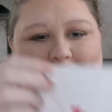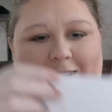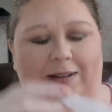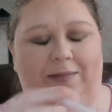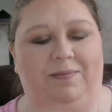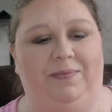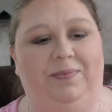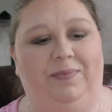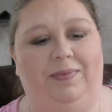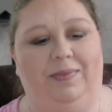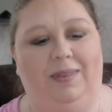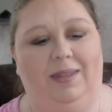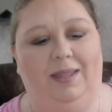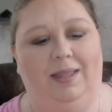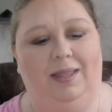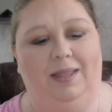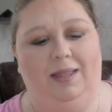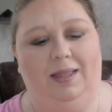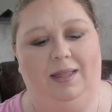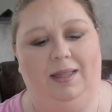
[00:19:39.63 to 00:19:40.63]
it.
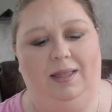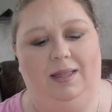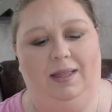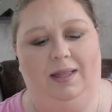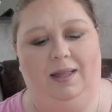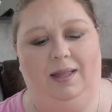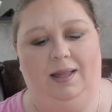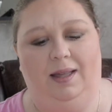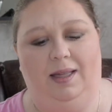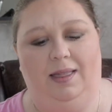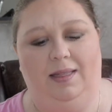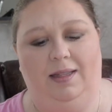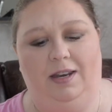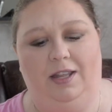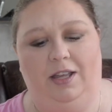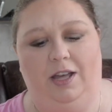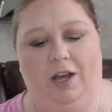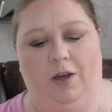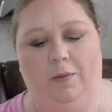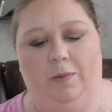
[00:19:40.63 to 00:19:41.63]
And then you
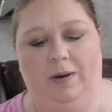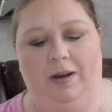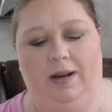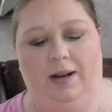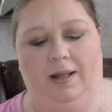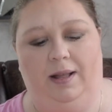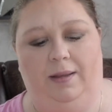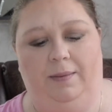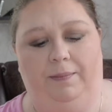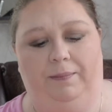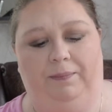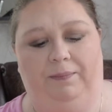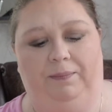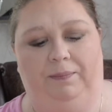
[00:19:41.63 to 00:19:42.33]
open it up.